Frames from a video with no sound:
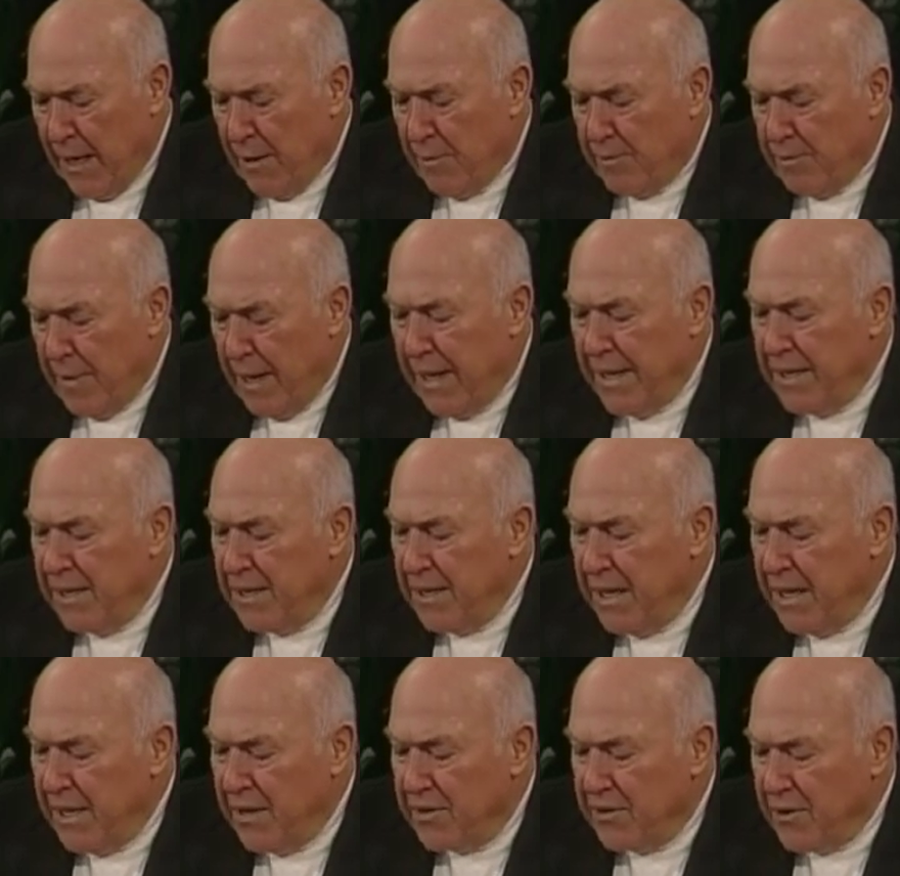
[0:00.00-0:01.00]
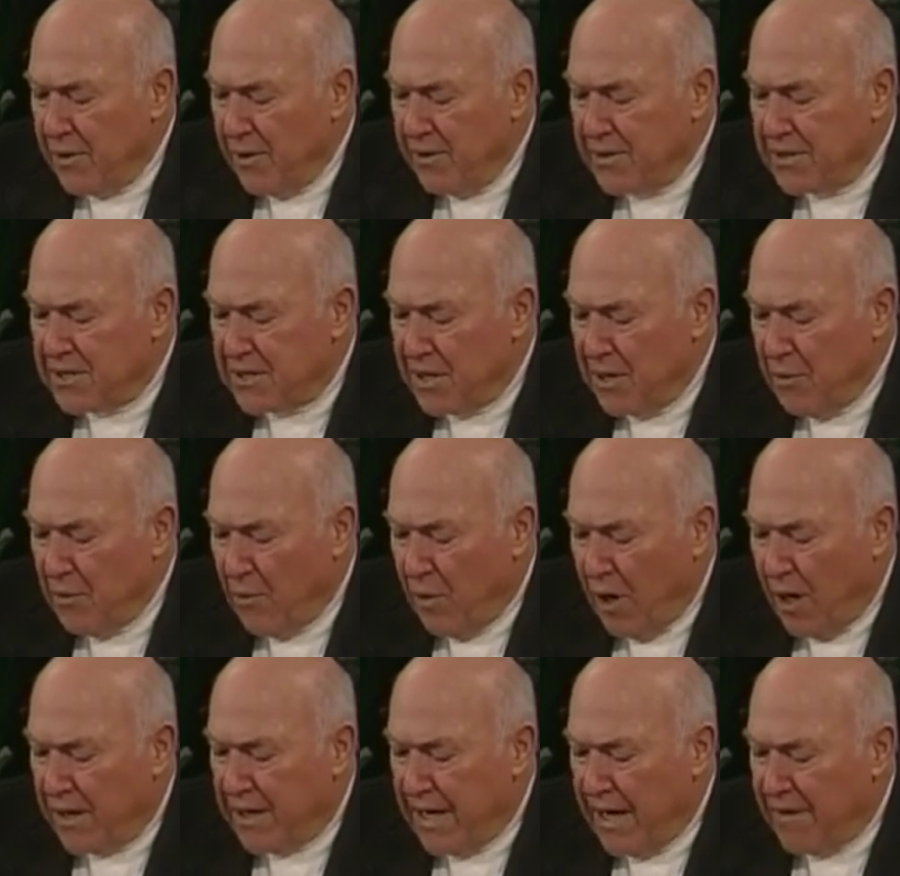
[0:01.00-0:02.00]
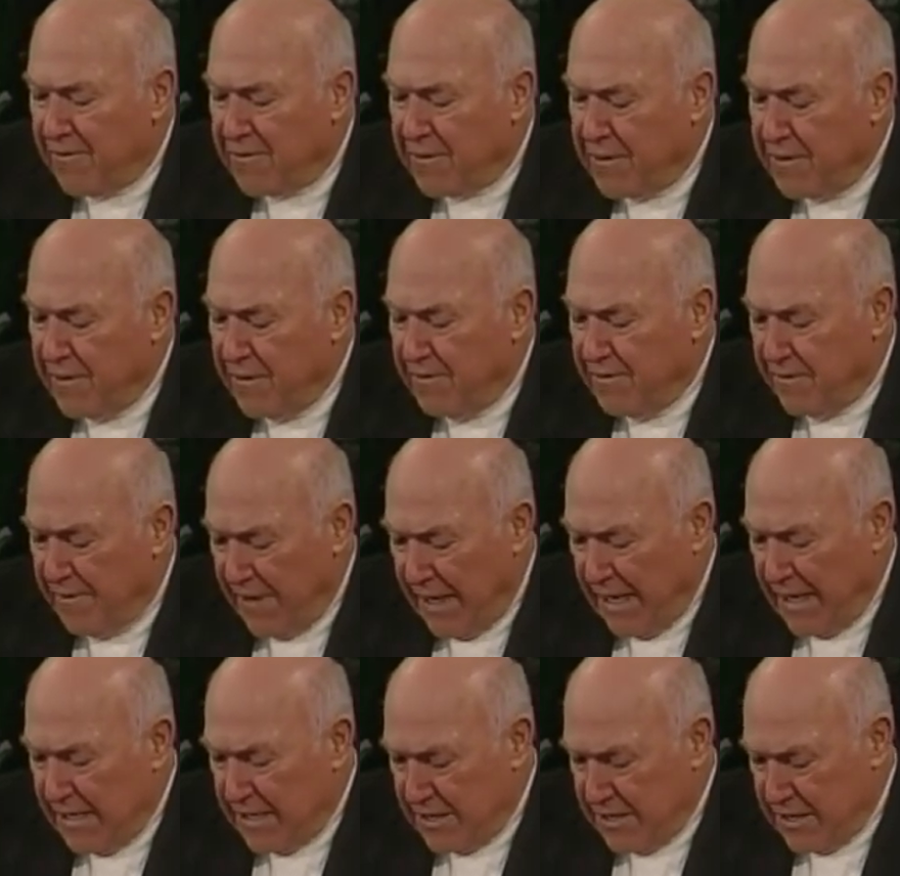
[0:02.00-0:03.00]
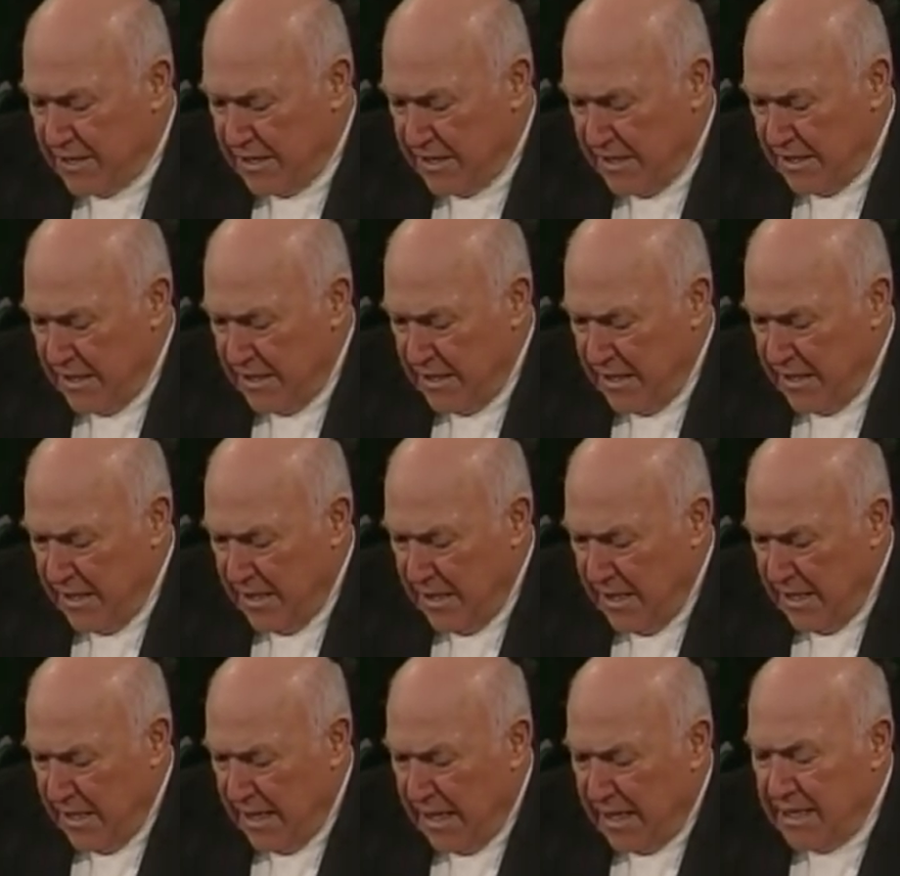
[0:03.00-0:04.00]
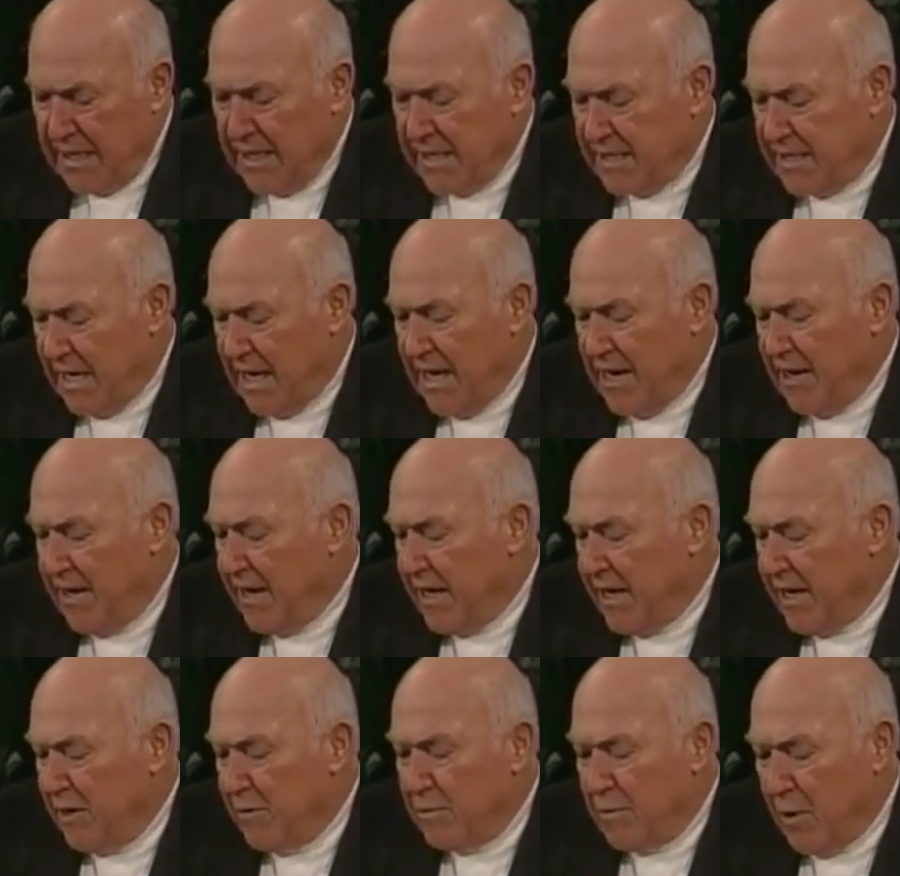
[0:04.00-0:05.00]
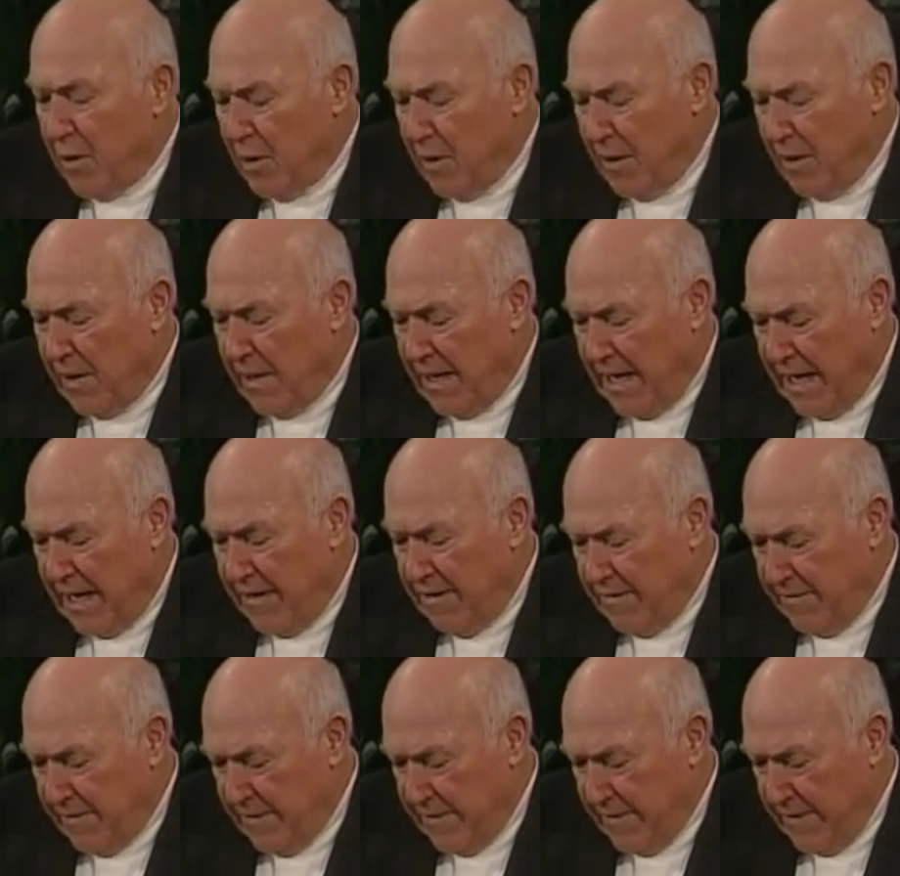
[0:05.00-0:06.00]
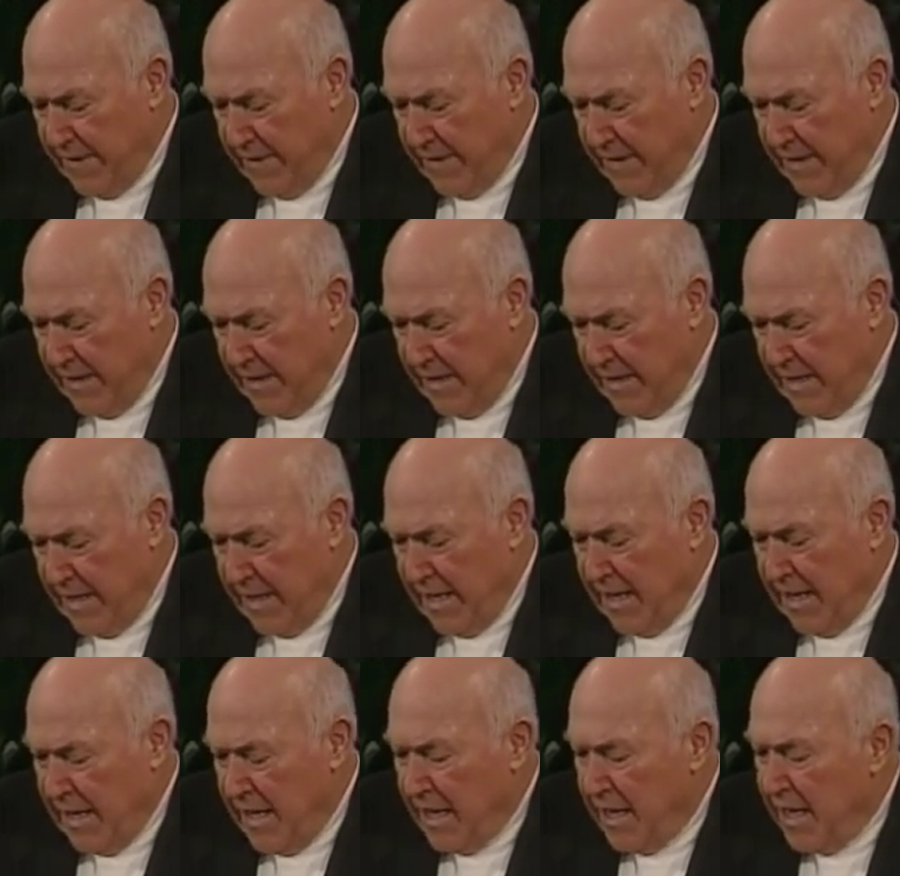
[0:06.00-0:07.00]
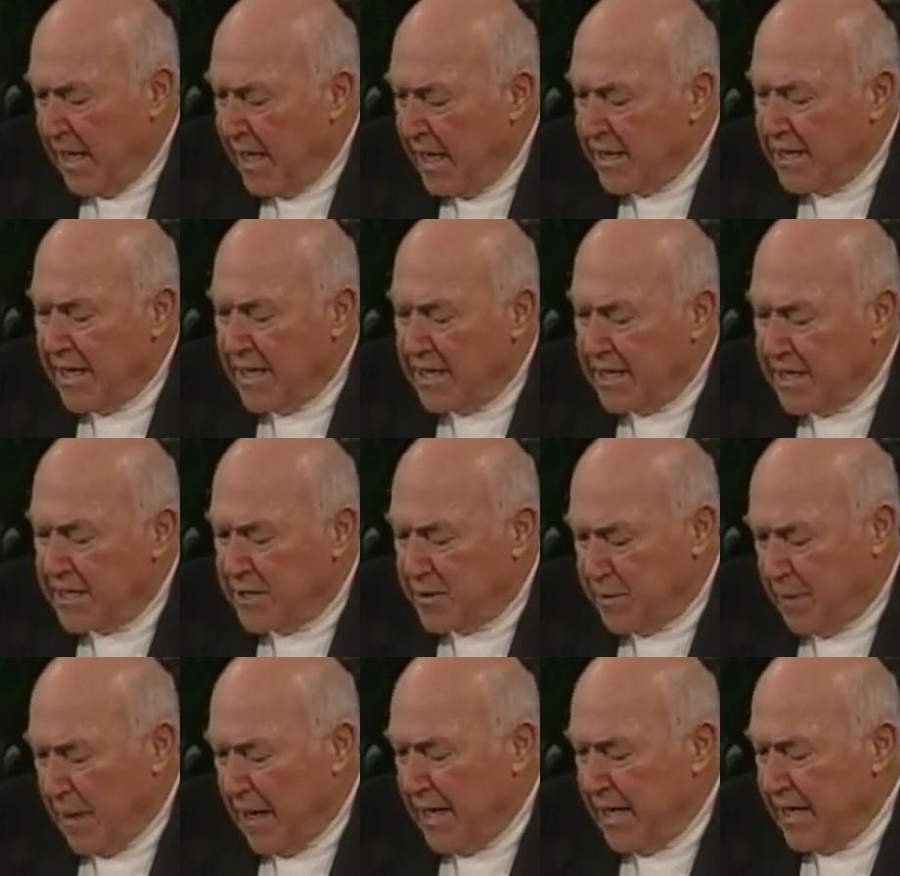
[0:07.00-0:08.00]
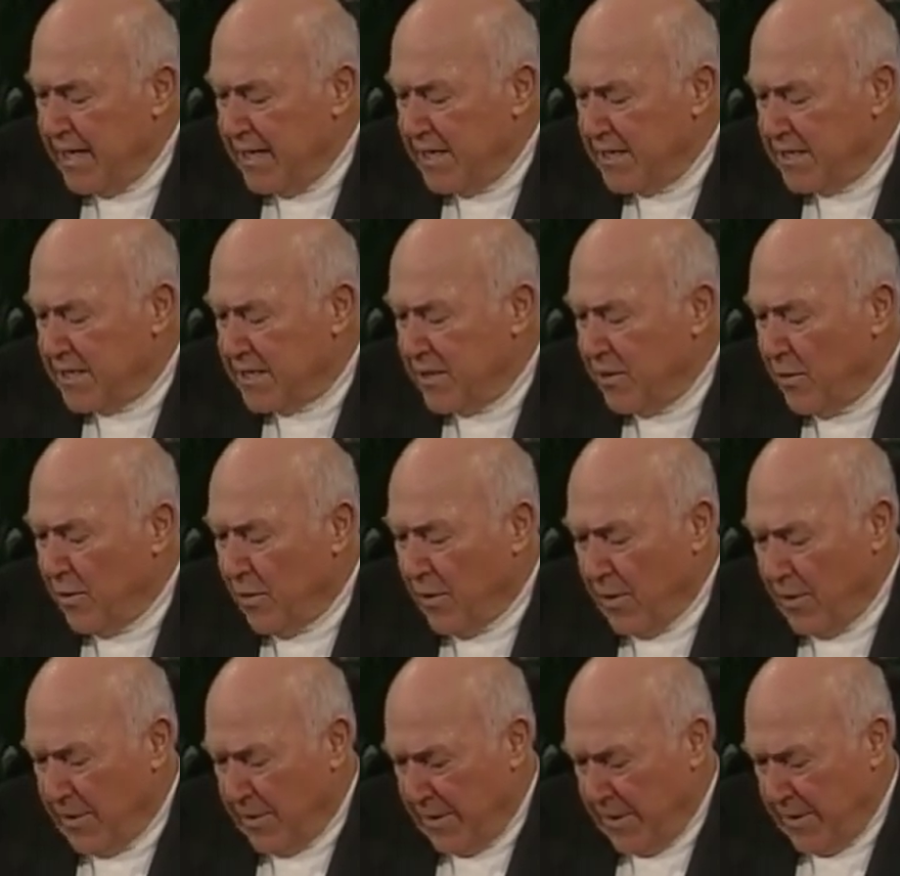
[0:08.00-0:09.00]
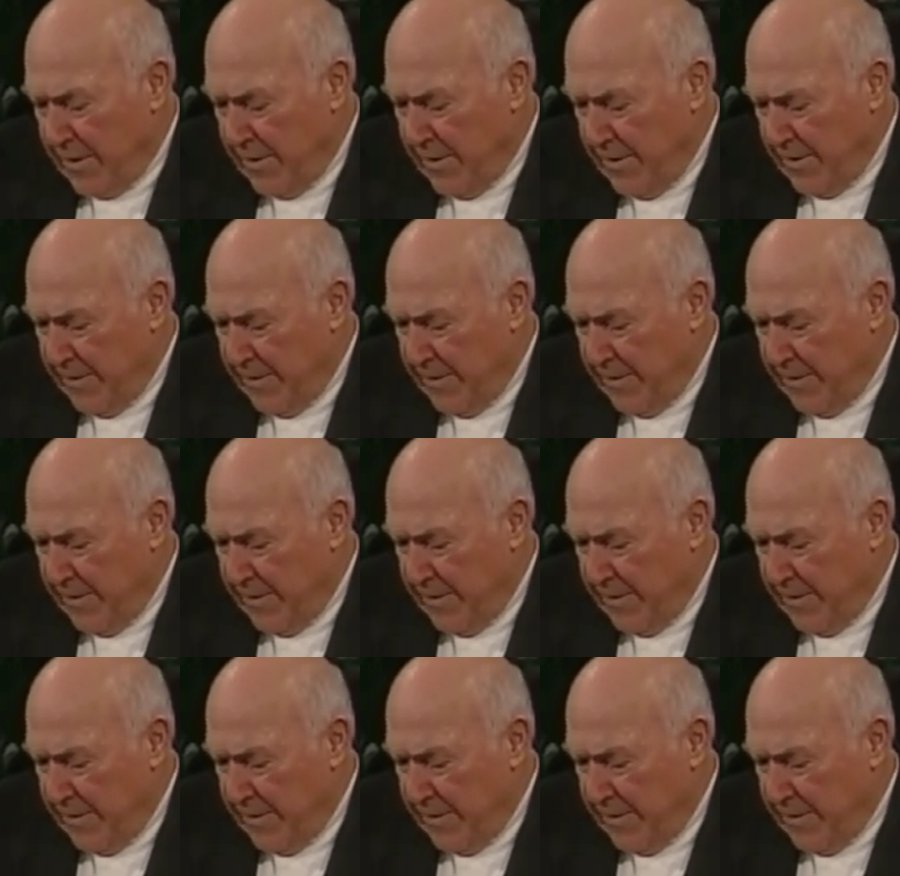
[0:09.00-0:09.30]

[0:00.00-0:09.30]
Mainly those that walk after the flesh and desire an immoral life and they despise order.